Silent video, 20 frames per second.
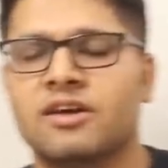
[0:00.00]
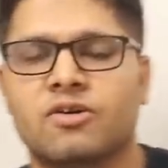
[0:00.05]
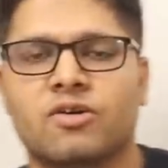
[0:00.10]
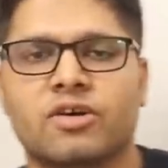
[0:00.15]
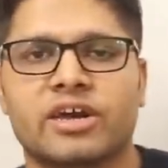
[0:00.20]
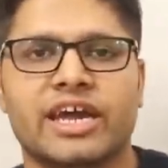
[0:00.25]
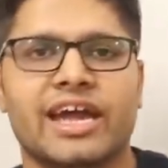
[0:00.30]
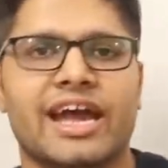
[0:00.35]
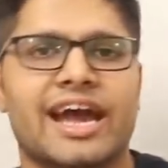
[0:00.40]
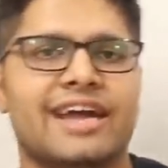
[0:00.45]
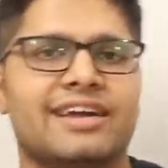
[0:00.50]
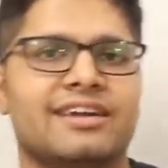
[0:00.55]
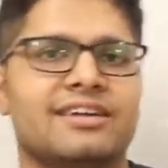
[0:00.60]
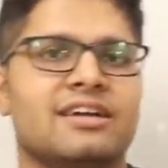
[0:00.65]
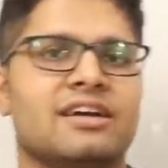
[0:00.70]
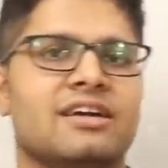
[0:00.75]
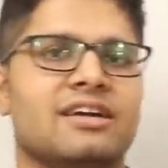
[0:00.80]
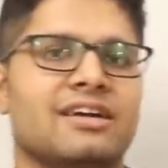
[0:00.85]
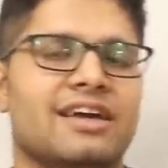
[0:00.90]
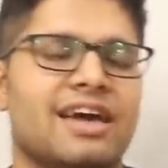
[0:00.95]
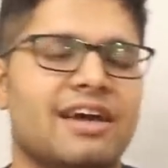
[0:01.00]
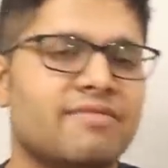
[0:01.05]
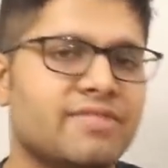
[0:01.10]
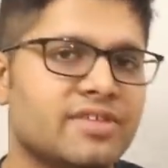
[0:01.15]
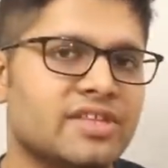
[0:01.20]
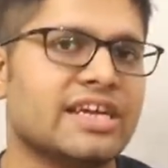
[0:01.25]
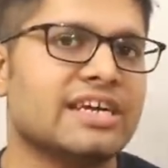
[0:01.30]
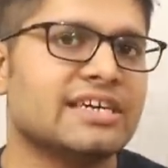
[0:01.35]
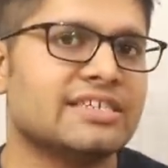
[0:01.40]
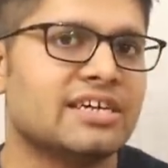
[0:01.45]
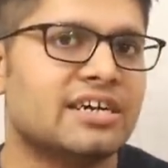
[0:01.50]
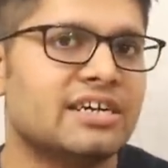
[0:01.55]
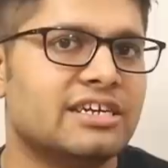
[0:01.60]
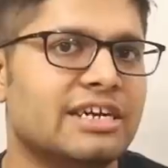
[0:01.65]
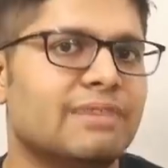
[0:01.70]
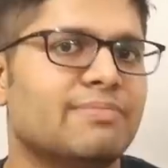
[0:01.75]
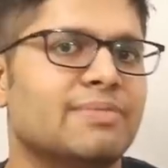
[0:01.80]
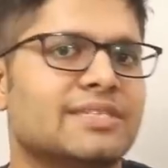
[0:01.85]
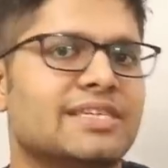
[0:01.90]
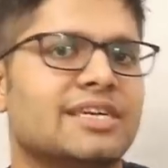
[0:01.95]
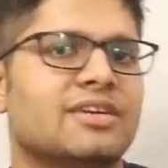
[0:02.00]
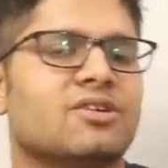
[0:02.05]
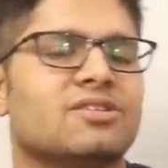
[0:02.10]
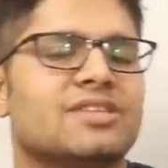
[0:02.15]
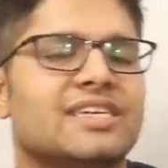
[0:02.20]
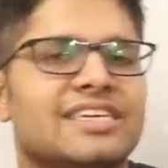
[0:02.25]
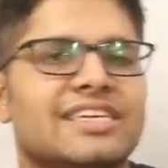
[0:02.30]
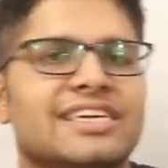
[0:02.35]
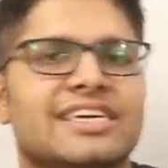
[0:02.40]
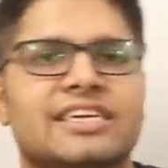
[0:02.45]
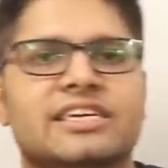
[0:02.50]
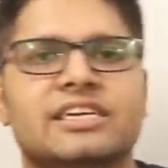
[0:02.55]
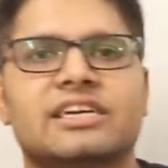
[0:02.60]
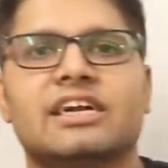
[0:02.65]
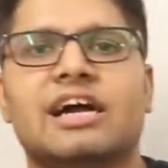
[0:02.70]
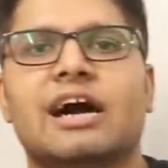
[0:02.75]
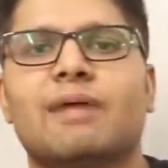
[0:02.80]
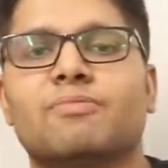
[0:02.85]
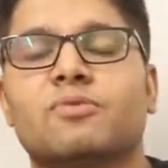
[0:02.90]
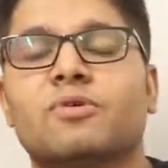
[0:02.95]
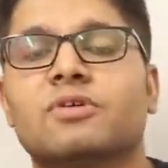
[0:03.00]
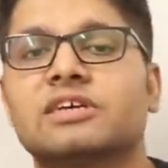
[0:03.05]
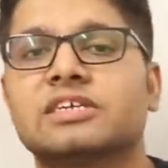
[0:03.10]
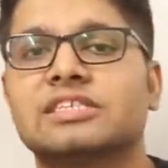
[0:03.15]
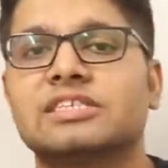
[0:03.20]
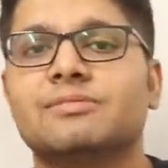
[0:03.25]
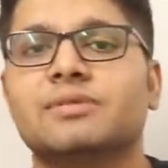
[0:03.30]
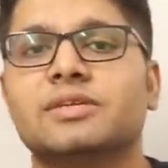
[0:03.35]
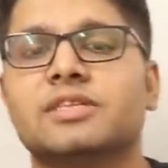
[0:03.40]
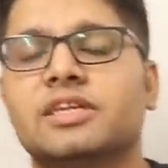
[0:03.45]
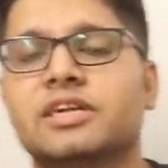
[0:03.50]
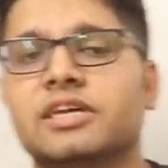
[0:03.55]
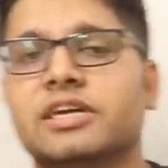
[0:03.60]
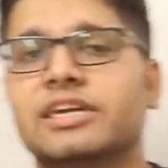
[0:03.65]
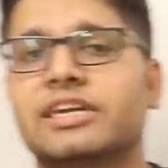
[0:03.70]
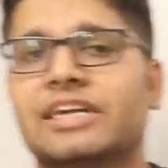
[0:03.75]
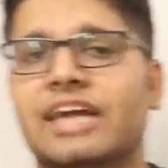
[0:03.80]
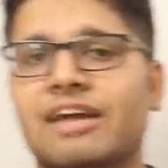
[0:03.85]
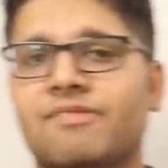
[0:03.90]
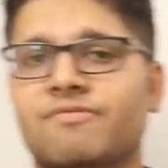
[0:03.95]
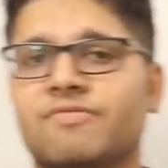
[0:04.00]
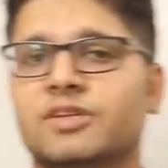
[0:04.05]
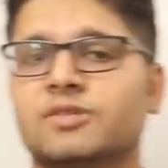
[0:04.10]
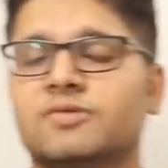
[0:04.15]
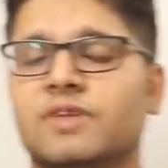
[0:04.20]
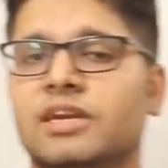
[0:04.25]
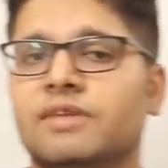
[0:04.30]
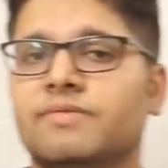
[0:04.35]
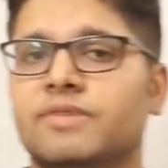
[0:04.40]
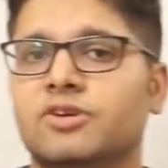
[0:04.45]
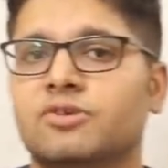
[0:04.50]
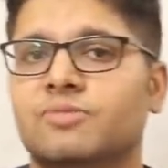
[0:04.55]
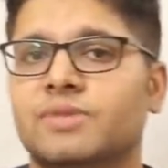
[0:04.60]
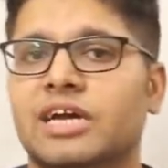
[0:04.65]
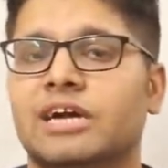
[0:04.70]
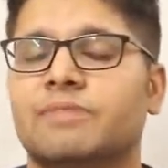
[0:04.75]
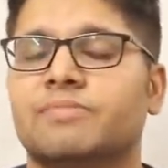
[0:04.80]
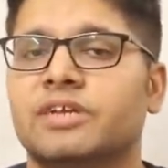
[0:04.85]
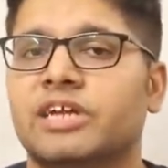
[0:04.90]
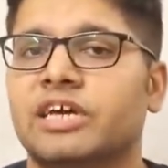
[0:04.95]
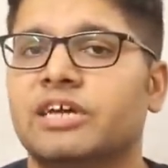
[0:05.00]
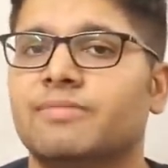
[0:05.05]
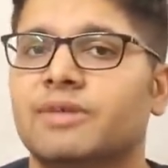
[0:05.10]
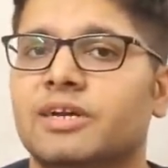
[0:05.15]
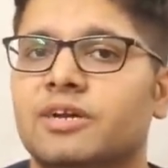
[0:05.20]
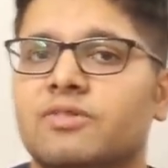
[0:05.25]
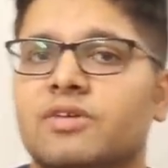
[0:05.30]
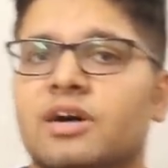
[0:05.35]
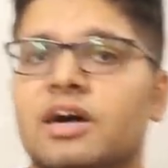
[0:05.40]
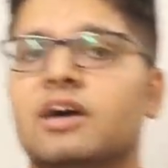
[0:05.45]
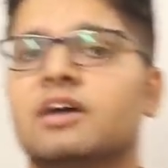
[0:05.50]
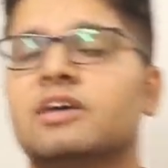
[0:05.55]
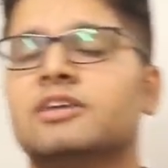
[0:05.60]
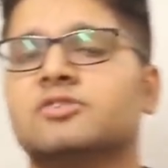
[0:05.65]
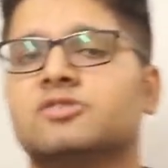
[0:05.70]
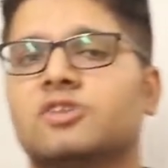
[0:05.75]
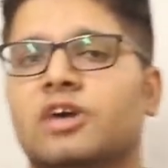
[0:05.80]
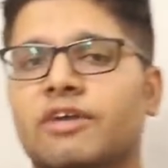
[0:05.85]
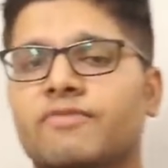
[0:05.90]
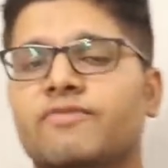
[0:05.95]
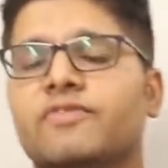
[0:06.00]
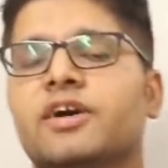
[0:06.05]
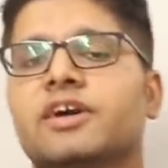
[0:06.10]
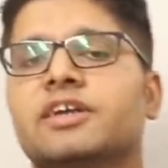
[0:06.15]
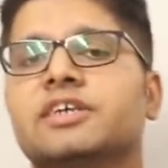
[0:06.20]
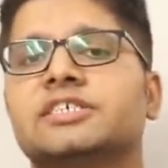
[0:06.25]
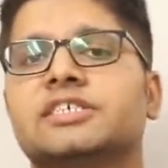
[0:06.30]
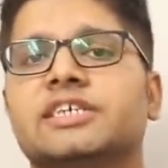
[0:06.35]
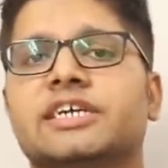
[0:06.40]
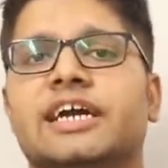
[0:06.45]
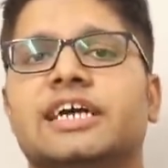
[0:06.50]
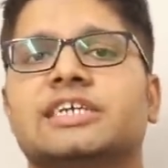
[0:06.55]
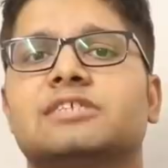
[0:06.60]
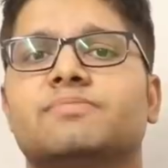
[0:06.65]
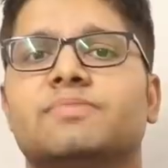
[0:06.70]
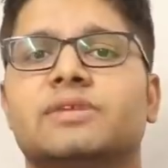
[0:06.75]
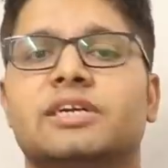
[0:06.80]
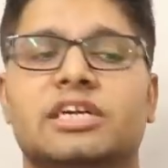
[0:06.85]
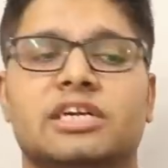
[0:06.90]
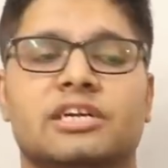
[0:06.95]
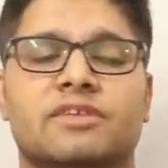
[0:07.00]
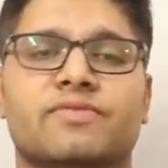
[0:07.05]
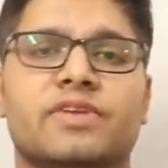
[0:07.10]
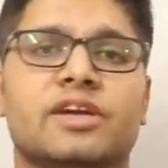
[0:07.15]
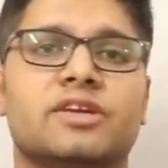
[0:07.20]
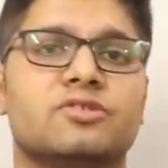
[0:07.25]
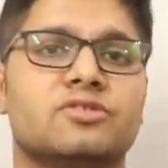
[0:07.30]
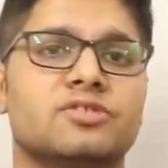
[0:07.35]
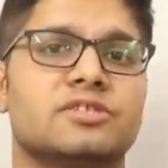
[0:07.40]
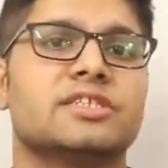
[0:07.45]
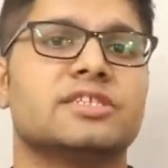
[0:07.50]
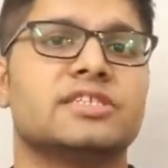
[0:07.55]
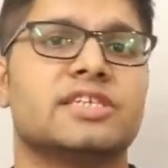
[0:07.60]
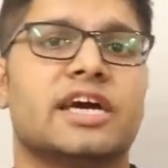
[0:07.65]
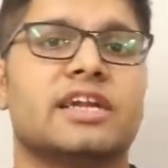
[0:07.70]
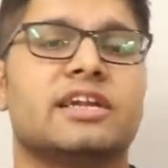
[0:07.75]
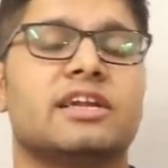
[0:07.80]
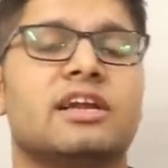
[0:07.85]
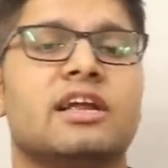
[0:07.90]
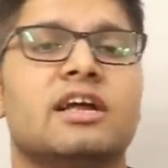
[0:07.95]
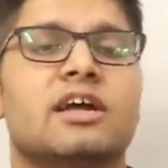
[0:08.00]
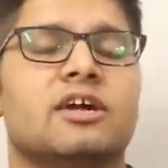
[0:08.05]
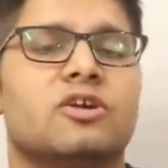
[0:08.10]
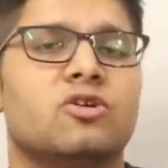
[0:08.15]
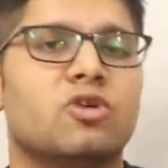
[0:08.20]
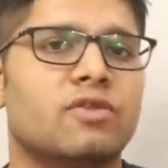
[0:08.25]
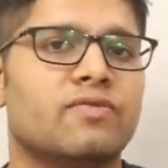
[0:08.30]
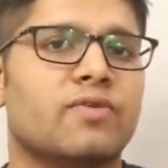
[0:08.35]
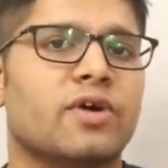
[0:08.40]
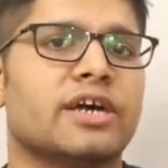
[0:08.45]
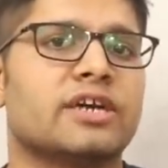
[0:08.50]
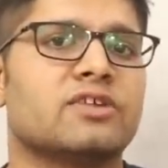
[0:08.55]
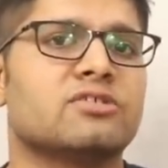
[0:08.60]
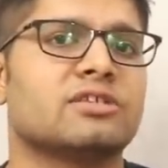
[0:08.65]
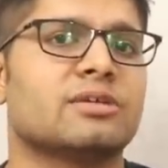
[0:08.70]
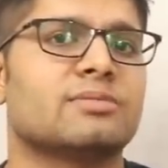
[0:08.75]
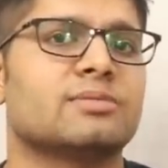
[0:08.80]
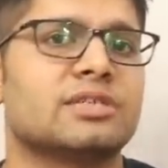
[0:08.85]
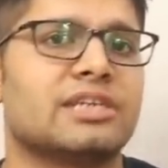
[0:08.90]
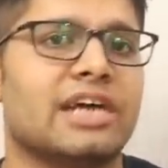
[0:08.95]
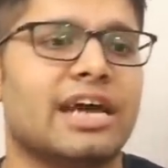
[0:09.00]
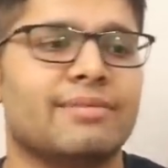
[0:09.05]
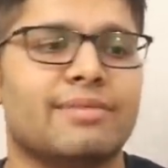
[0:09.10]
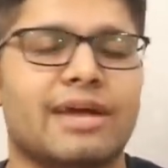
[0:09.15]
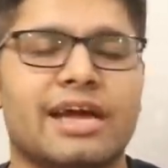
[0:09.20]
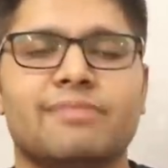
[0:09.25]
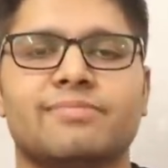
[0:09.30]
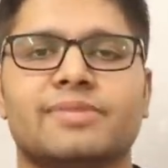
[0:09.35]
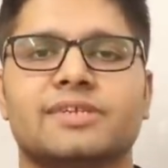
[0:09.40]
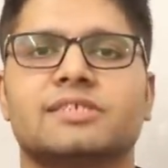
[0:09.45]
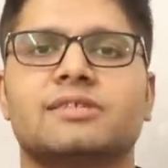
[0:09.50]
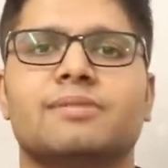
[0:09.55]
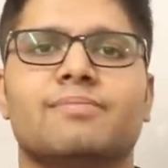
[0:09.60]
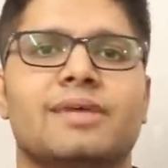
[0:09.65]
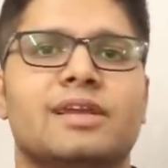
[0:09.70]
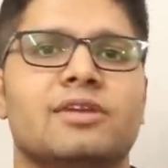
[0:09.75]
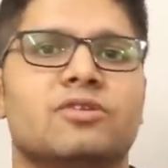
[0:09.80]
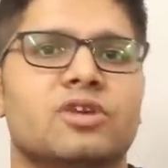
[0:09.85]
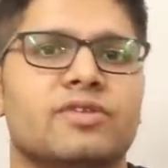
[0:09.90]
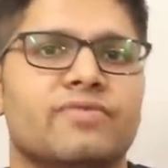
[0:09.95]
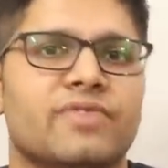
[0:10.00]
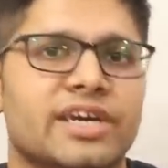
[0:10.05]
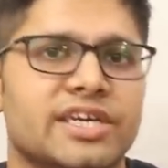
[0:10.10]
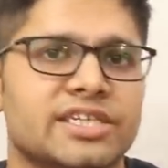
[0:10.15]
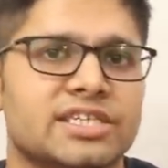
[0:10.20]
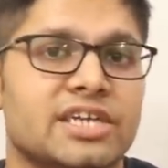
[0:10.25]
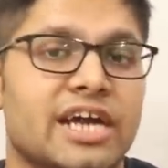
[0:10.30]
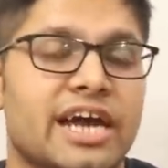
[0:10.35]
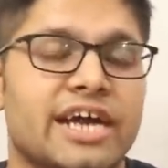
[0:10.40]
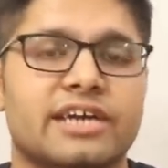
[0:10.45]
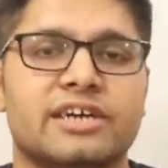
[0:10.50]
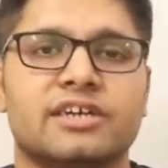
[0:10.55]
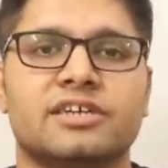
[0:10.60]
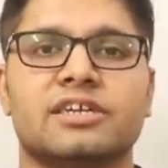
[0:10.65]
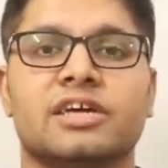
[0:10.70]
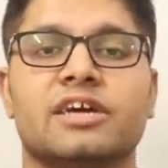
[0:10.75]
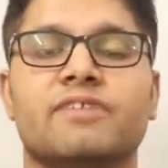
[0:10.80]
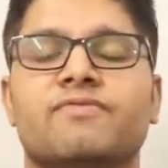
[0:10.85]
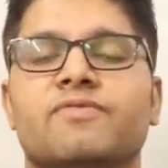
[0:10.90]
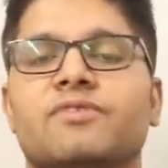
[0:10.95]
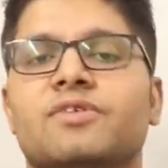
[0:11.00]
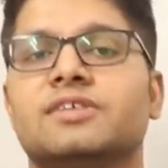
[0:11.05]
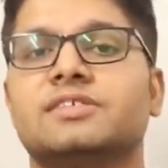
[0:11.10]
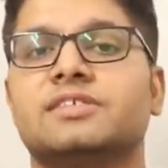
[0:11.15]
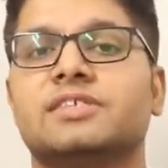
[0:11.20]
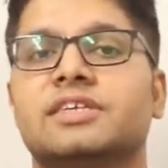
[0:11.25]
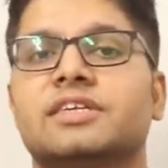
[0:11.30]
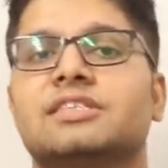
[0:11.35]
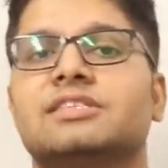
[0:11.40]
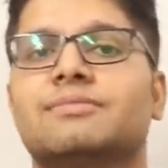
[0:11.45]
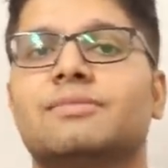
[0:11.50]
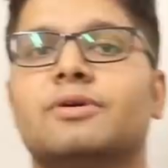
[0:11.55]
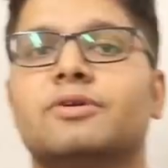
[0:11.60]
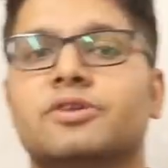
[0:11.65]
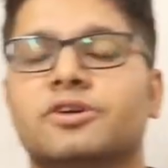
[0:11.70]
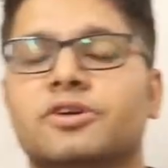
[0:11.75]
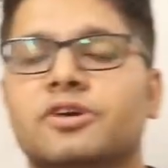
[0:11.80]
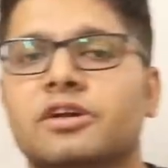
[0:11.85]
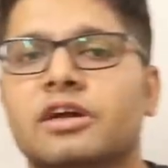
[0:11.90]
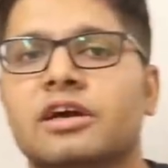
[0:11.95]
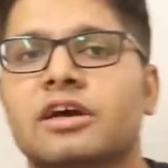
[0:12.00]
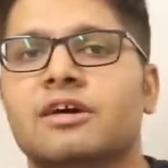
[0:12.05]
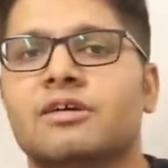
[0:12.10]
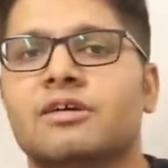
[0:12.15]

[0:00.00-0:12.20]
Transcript: Okay, and everything is 100% authentic here. Aapko kisi bhi tarah ki time waste wali video main yahan pe nahi banaunga. So if you are a JEE aspirant, if you are new to this channel, don't forget to subscribe and press the bell notification icon if you are serious about your